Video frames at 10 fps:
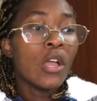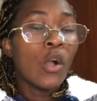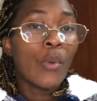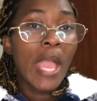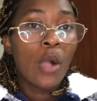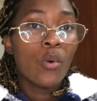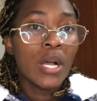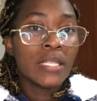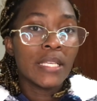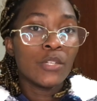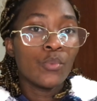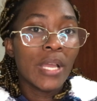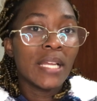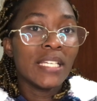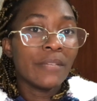where I was and where
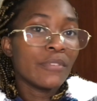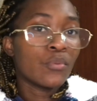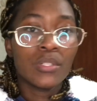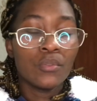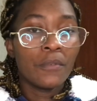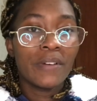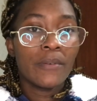I live, it was not far.